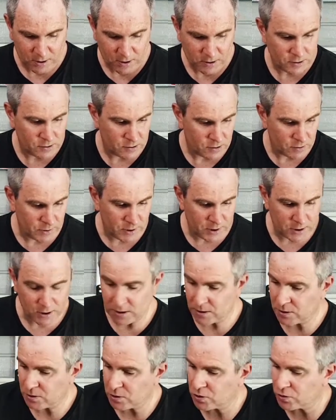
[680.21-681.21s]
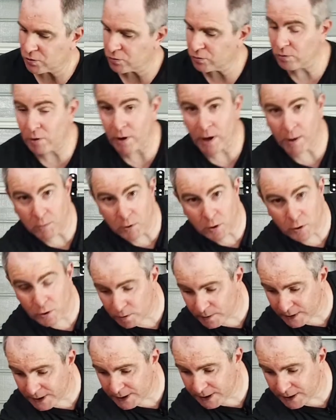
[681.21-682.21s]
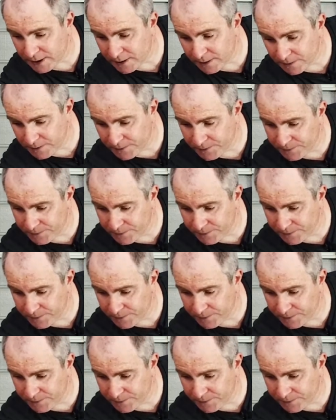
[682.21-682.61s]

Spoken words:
So we can try a blue one now.